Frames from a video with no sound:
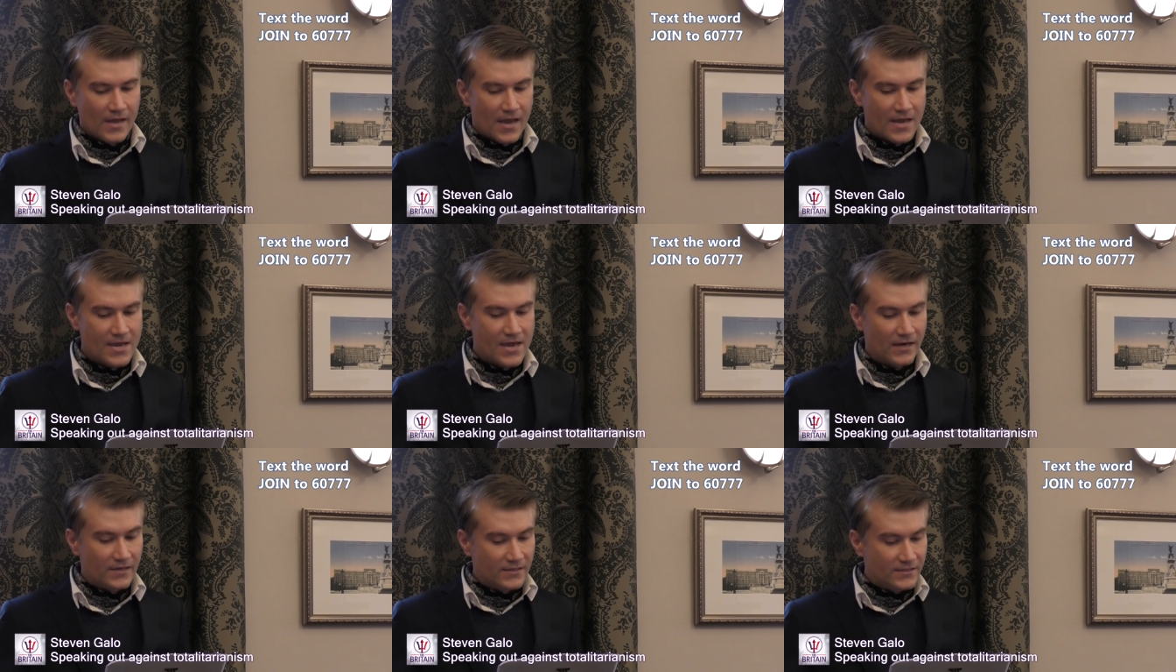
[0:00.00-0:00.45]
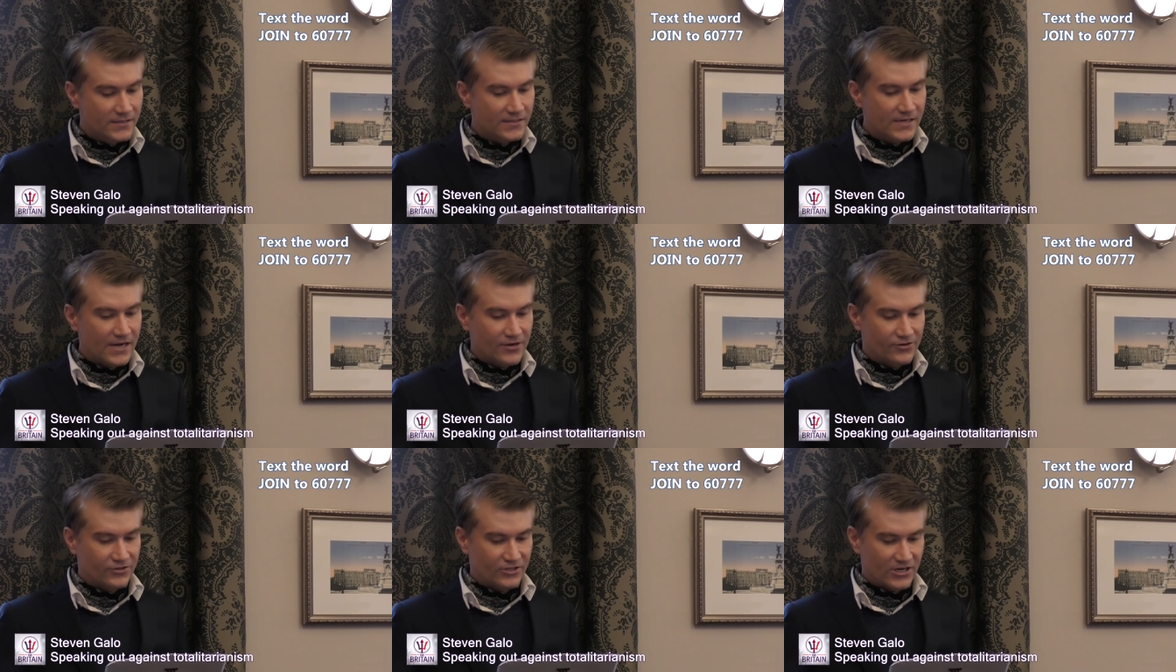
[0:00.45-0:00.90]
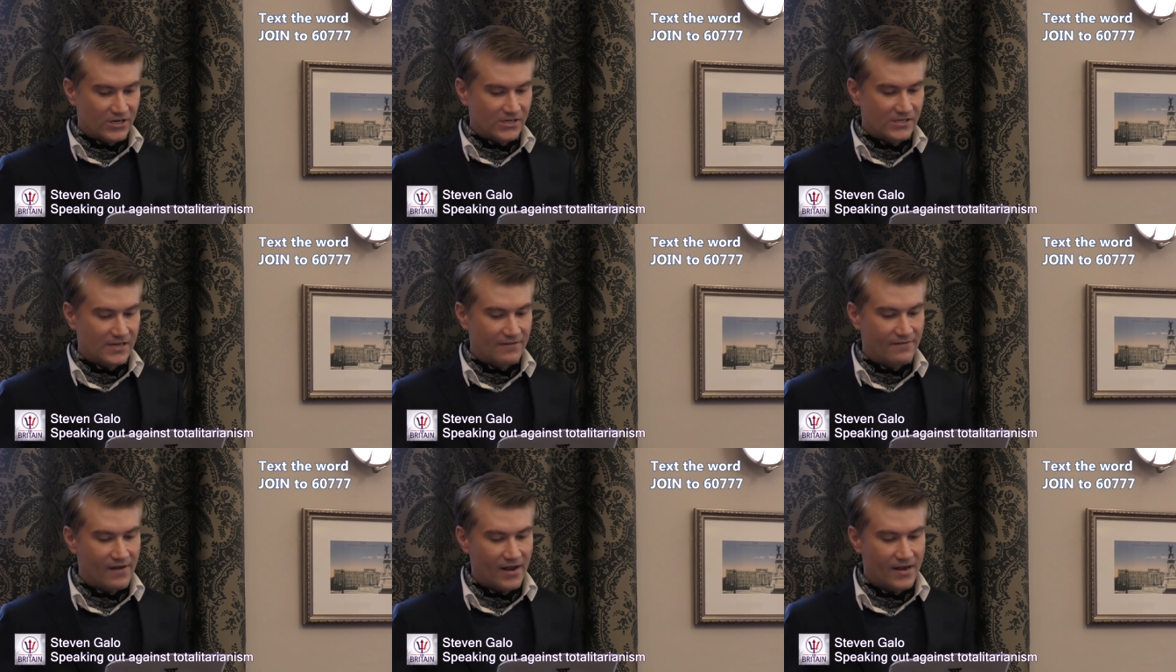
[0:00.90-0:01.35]
a young state of
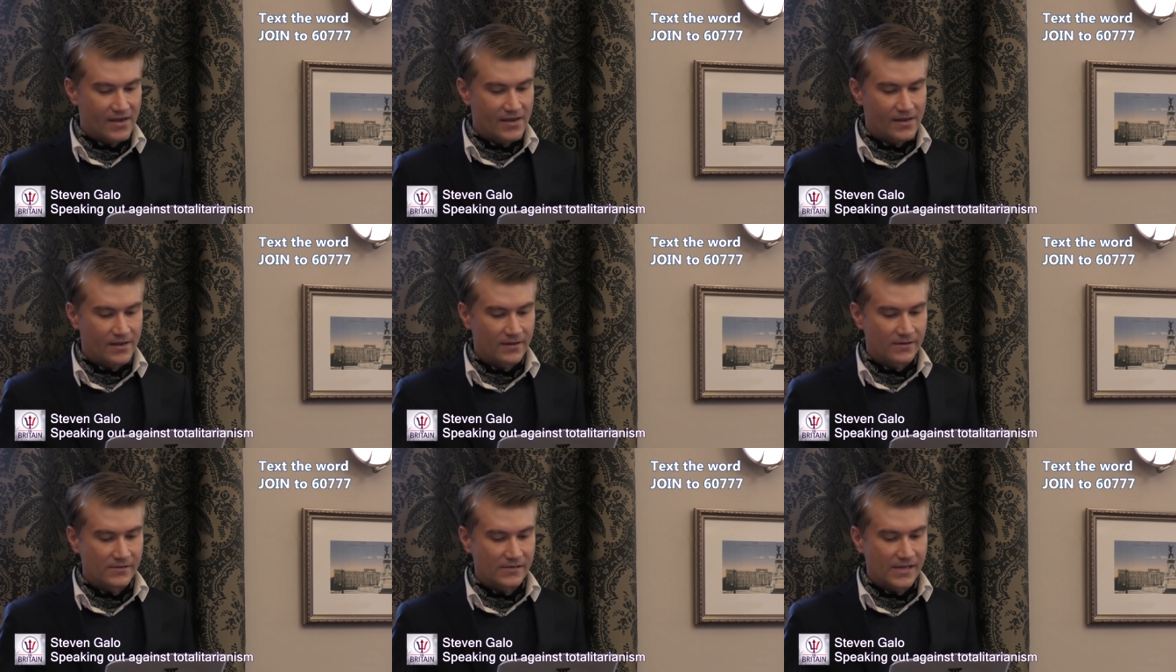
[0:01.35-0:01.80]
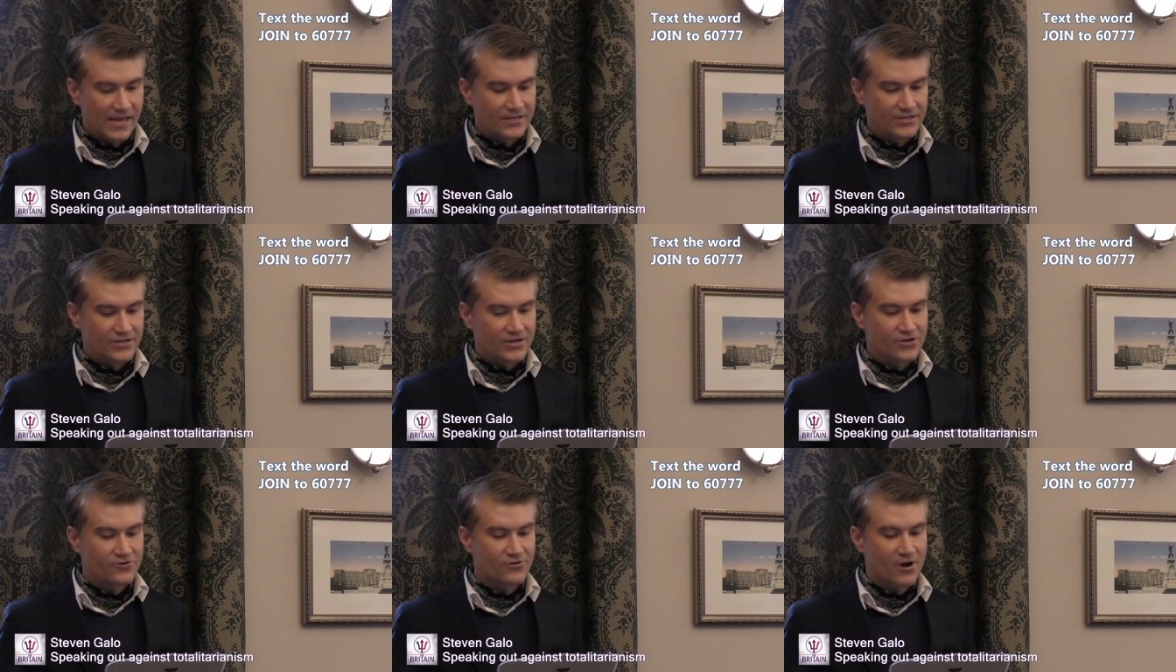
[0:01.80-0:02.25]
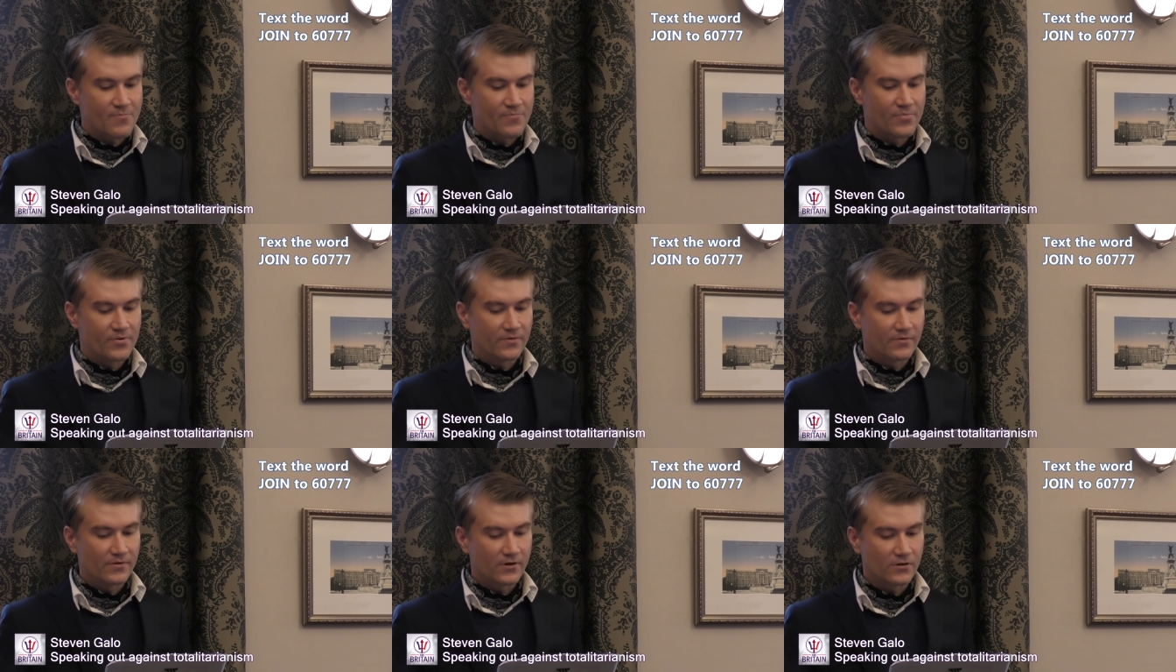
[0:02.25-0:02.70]
Czechoslovakia is in the
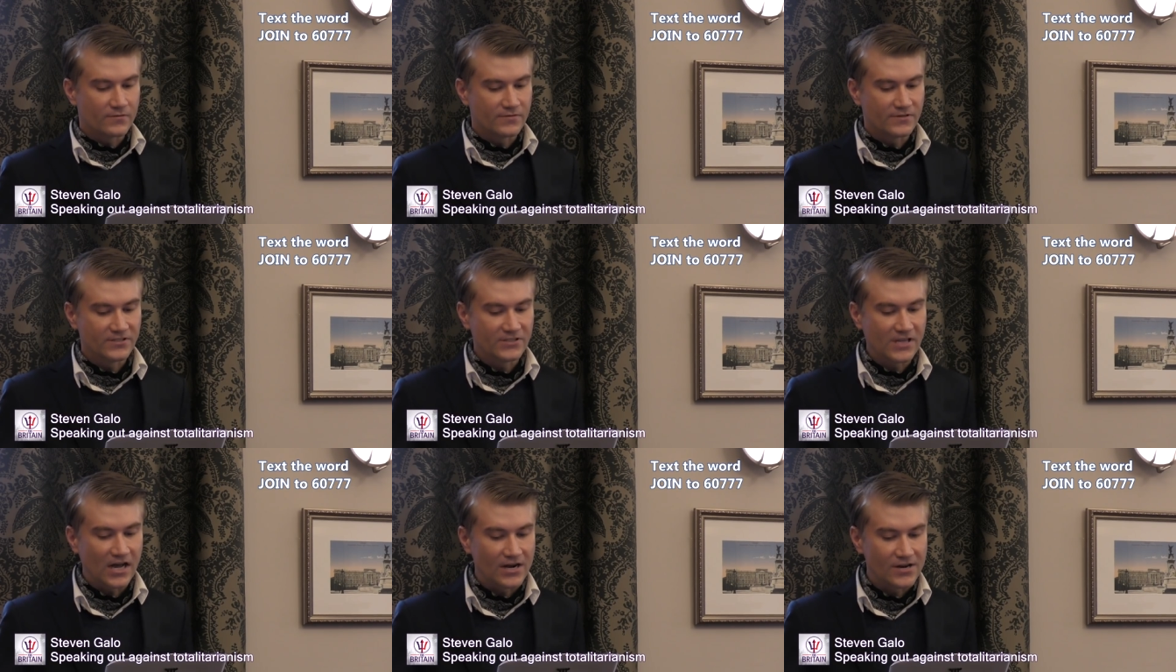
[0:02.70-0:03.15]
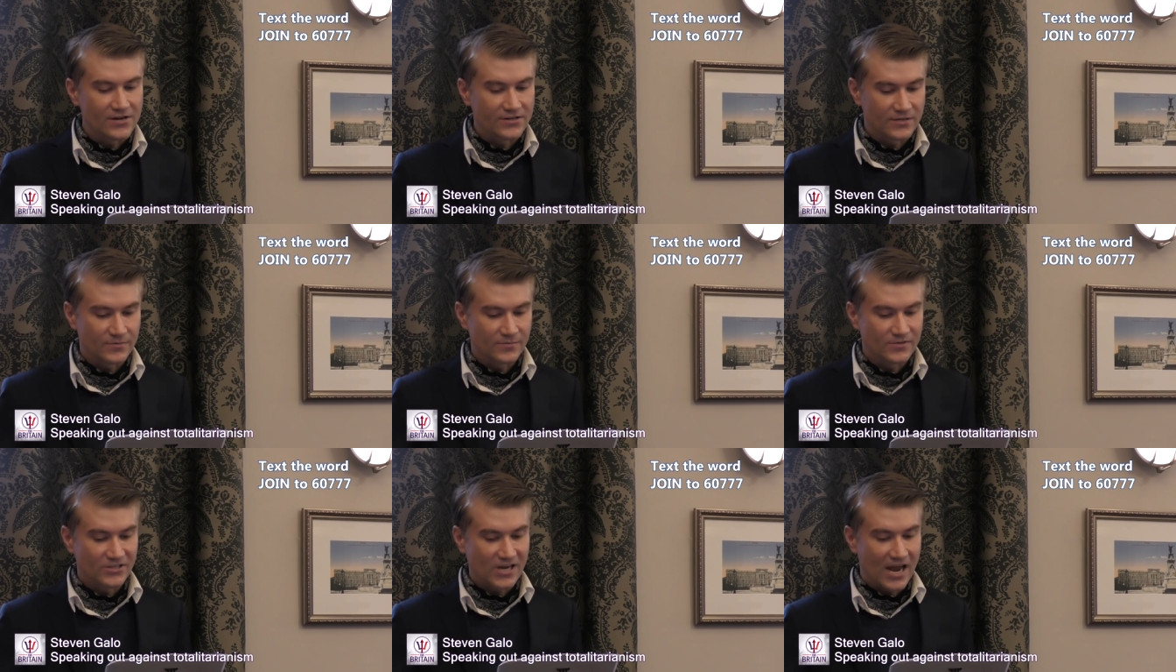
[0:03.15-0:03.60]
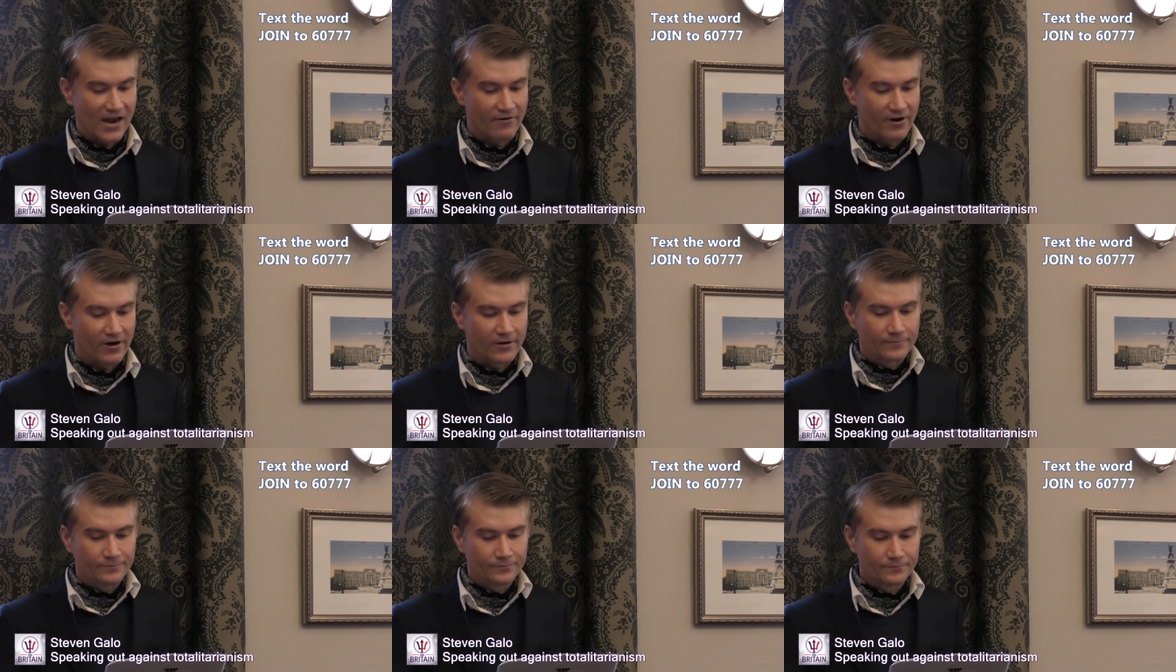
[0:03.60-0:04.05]
grip of Stalinism
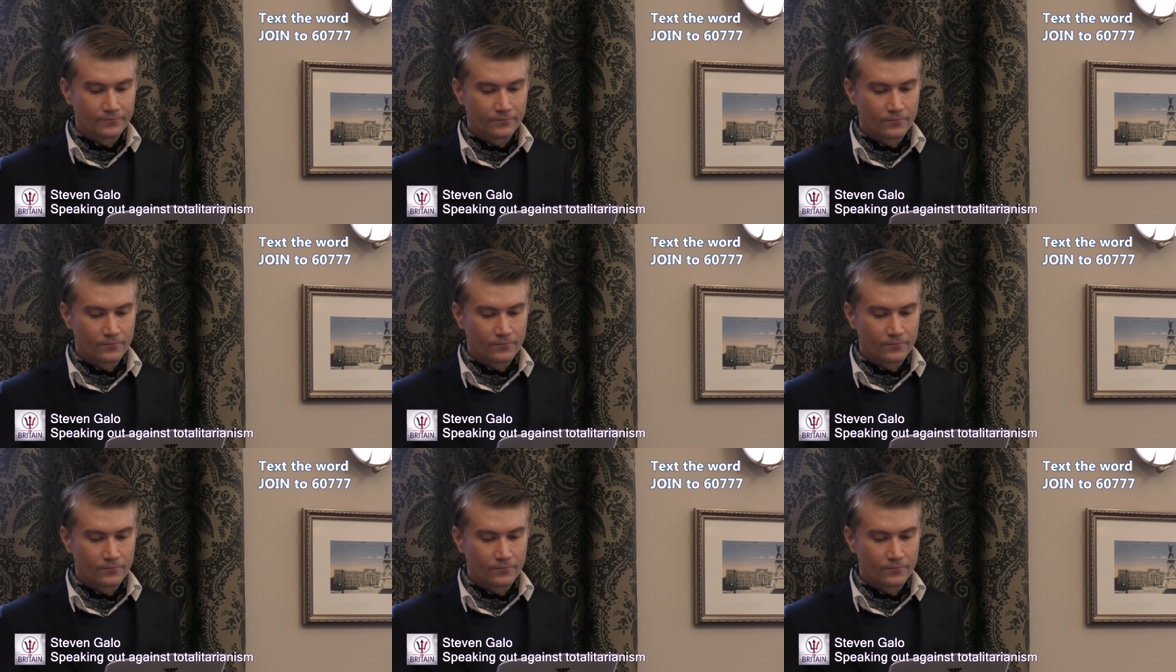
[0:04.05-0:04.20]
terror.